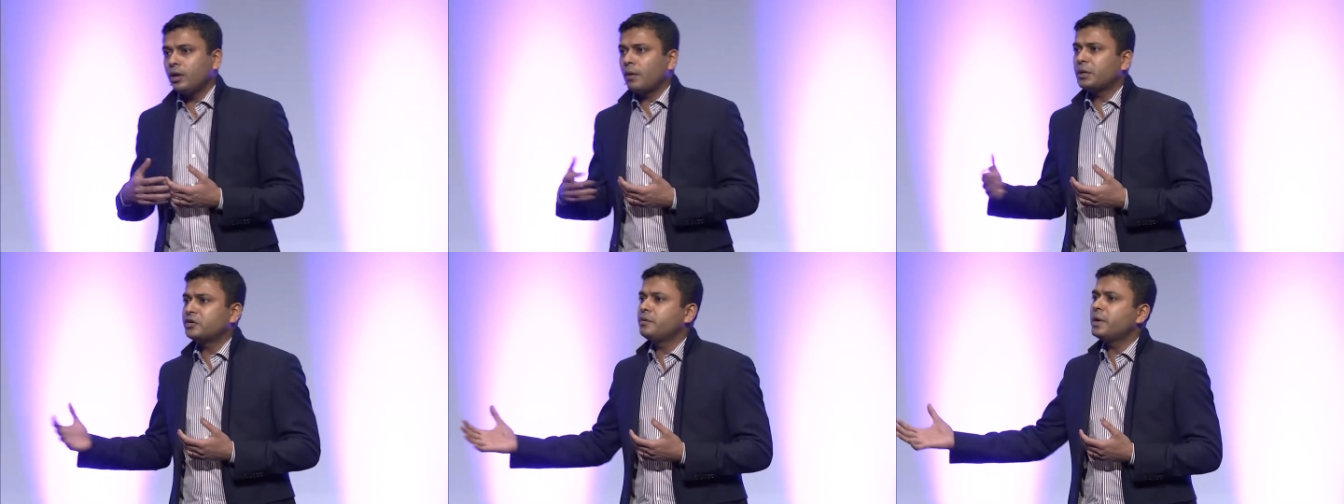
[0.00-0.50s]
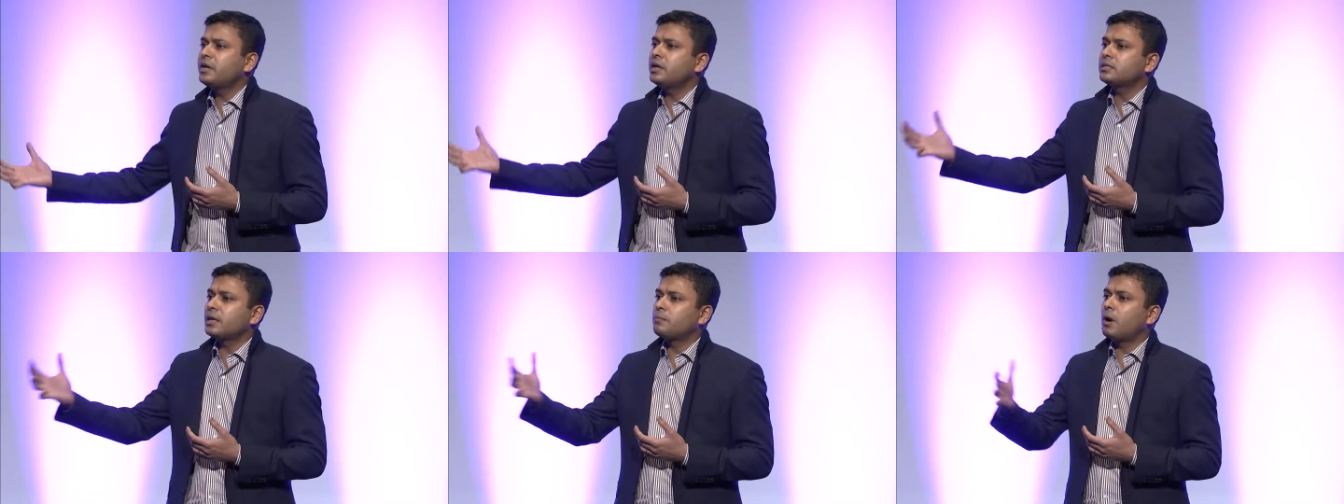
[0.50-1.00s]
have a
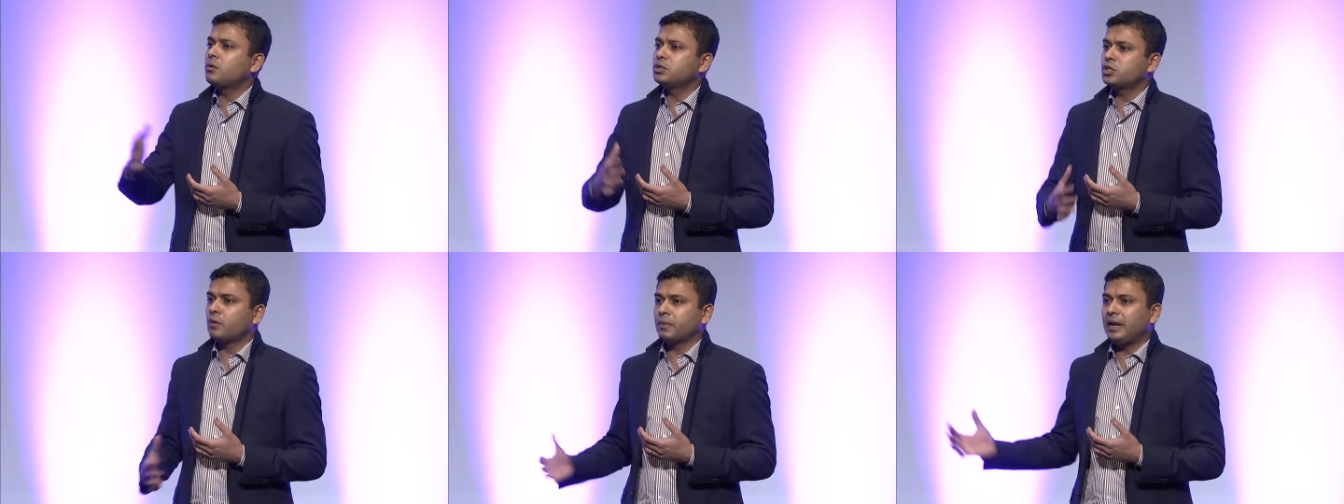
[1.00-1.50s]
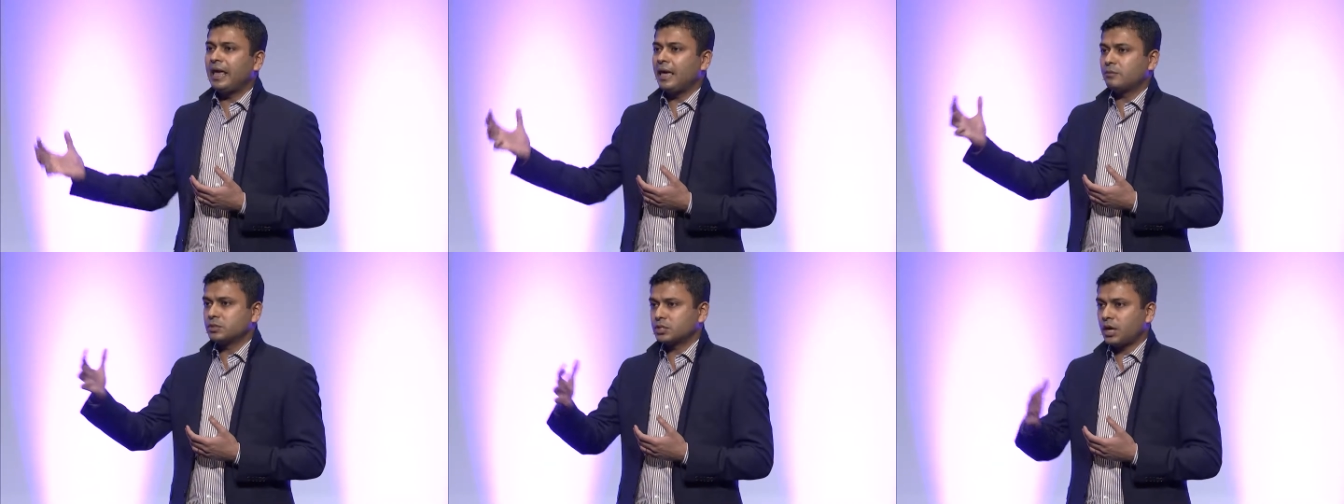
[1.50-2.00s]
tremendous amounts of
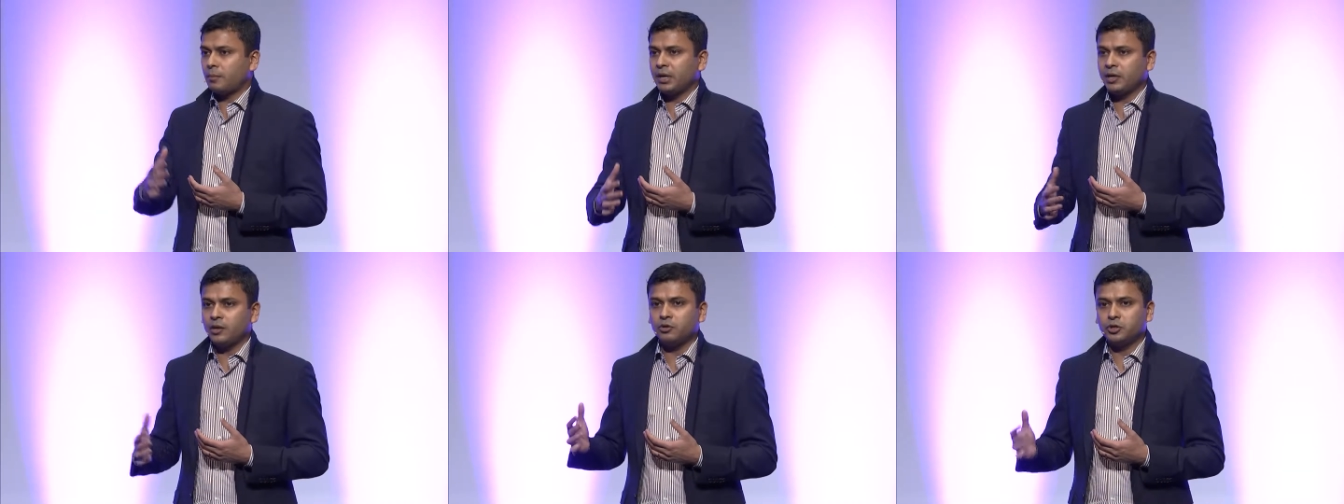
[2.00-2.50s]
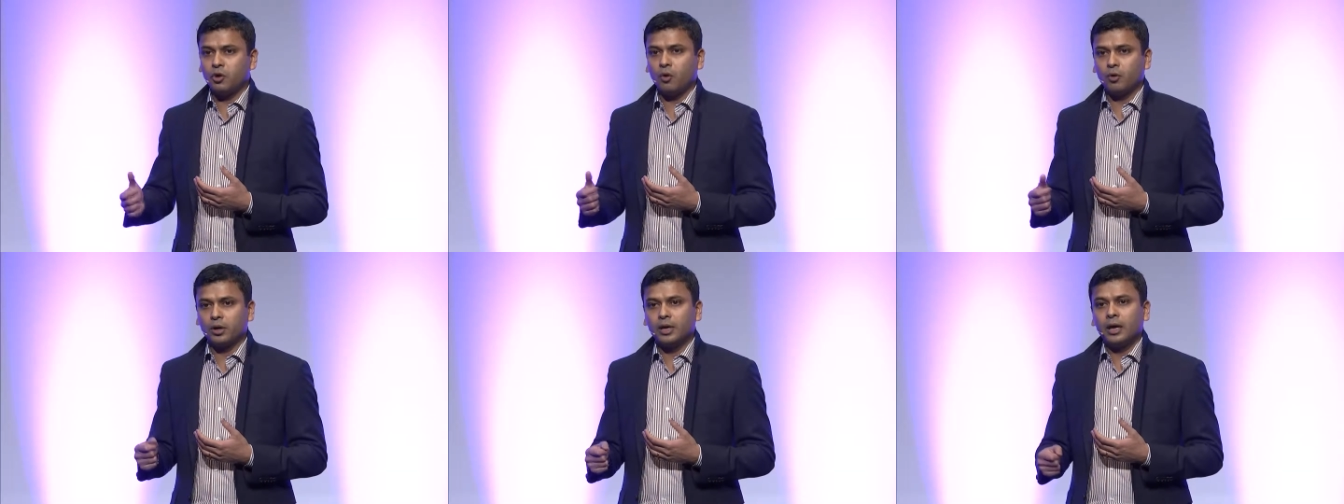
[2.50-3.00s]
claims coming in your
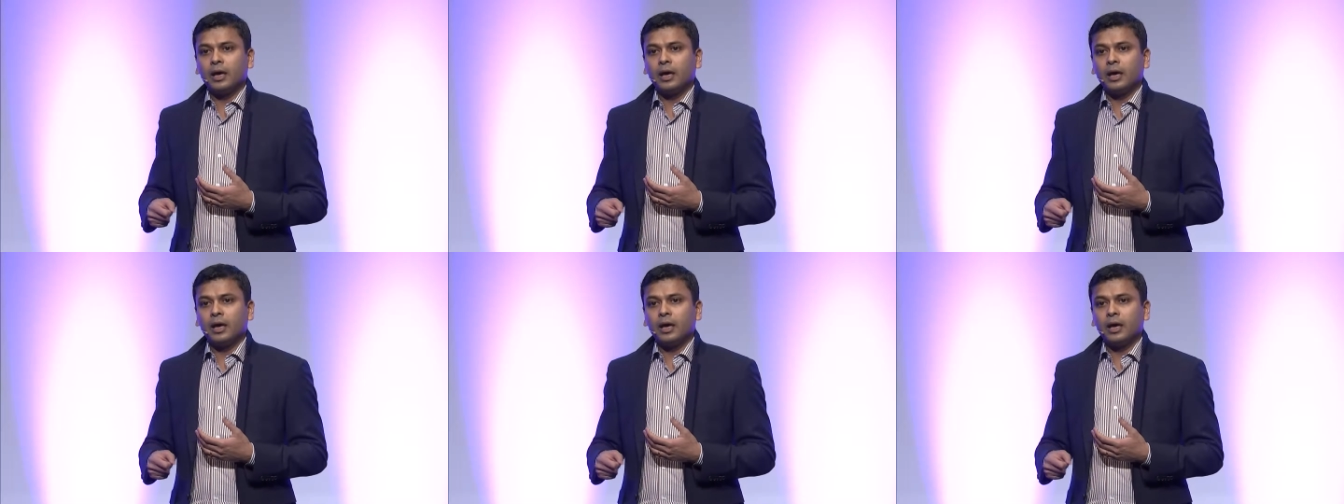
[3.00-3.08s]
door,